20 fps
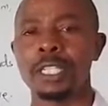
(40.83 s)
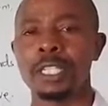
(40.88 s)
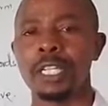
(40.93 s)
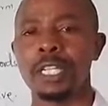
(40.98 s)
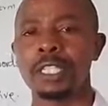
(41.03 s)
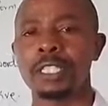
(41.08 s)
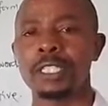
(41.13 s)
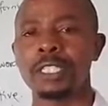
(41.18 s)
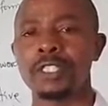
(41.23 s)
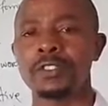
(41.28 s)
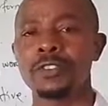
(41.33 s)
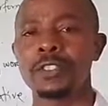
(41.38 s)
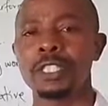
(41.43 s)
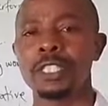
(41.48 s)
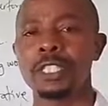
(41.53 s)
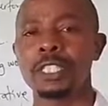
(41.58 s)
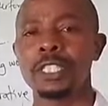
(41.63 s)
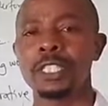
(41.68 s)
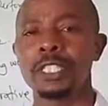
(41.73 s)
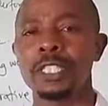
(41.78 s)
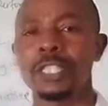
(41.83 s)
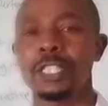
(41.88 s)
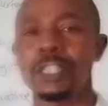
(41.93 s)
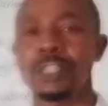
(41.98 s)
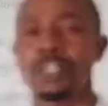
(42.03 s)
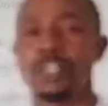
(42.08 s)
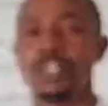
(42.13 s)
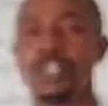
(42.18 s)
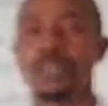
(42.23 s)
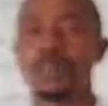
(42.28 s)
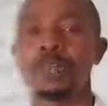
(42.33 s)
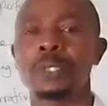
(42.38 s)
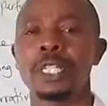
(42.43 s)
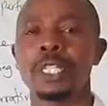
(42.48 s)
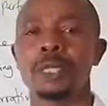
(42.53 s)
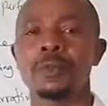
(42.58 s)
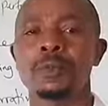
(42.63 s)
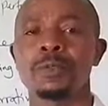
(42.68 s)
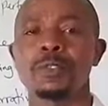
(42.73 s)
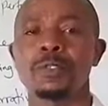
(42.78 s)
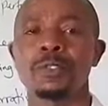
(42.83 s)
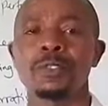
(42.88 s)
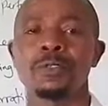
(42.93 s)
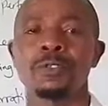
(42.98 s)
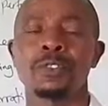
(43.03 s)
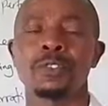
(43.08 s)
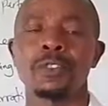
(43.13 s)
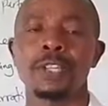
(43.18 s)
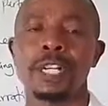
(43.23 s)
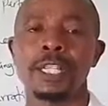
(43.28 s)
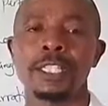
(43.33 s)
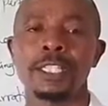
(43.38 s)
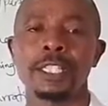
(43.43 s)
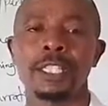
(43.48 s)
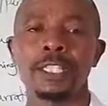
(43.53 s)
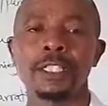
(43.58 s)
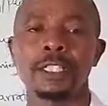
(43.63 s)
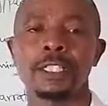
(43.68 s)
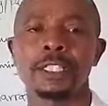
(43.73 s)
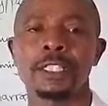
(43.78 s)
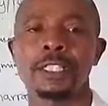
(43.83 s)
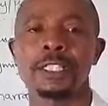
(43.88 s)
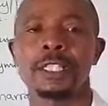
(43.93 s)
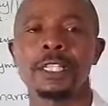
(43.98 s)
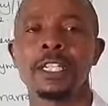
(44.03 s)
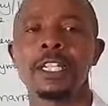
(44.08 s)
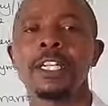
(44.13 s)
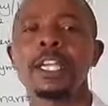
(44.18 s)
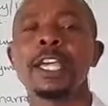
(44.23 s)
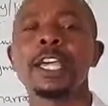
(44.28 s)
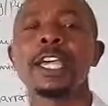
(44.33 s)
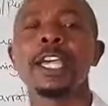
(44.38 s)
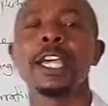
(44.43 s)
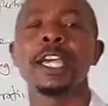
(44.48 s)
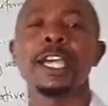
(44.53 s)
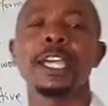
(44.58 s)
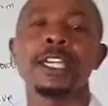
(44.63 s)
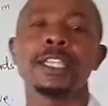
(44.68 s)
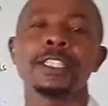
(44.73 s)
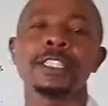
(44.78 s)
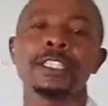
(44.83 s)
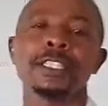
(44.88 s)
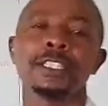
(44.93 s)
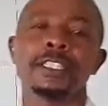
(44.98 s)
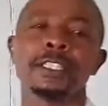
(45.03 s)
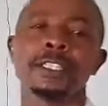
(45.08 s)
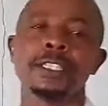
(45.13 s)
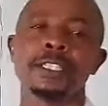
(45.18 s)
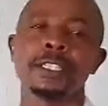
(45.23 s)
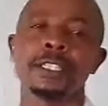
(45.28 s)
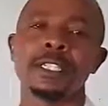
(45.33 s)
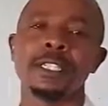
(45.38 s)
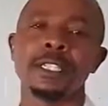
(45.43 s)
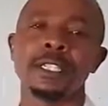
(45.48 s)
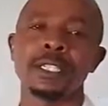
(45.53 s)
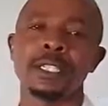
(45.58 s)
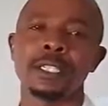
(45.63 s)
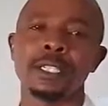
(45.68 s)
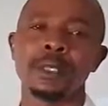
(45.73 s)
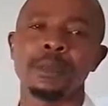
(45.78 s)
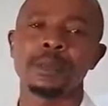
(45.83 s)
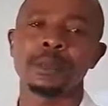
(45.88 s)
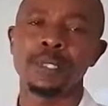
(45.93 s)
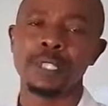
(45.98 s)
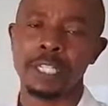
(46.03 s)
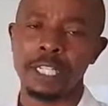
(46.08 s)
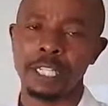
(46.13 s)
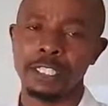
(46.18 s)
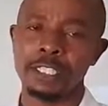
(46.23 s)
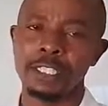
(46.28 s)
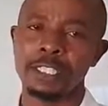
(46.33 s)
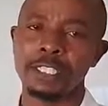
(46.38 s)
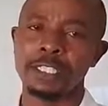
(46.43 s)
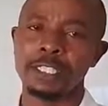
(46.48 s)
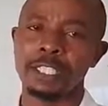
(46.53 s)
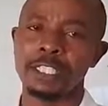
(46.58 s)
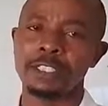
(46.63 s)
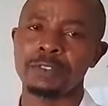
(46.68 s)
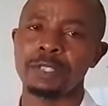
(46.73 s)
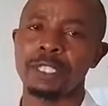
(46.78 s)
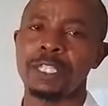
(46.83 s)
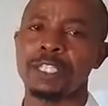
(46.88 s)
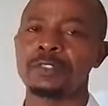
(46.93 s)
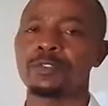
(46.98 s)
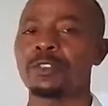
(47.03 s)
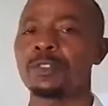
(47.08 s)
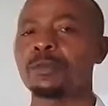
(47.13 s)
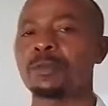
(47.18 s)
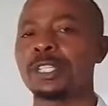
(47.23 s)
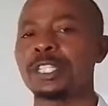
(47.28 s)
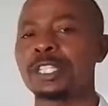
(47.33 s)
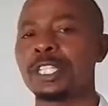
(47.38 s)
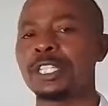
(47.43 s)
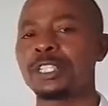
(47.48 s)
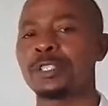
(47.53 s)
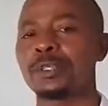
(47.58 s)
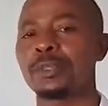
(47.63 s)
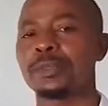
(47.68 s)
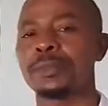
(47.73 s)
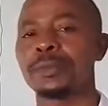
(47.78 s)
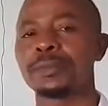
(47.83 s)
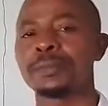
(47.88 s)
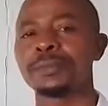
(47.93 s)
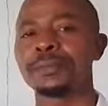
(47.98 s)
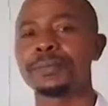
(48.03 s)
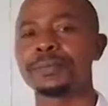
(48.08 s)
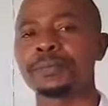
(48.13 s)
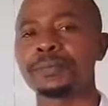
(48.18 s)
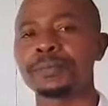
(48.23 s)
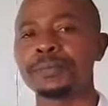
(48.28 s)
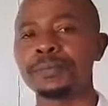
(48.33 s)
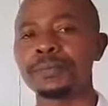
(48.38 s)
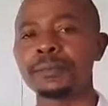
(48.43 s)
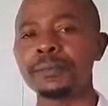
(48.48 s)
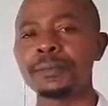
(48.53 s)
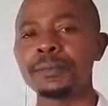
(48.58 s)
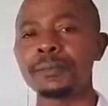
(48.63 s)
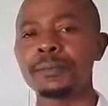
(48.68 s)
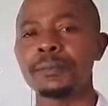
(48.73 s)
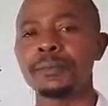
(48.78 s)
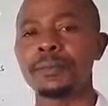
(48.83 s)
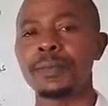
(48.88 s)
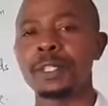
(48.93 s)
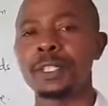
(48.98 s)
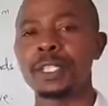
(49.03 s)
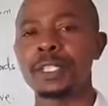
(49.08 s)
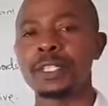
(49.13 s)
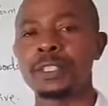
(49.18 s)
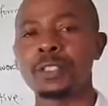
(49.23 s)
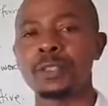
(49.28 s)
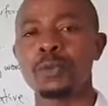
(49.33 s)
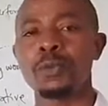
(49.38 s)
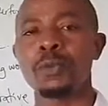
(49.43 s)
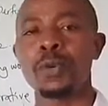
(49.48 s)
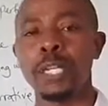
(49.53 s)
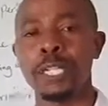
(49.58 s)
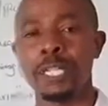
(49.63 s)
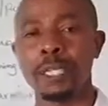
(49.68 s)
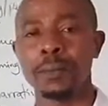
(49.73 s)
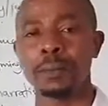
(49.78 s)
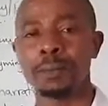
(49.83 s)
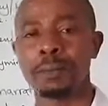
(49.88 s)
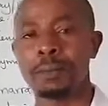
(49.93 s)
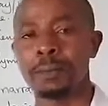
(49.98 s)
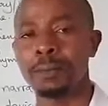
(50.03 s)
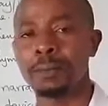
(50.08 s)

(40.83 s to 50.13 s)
and definitely going to be helpful for candidates and pre-candidates as well as form 1s and 2. So welcome.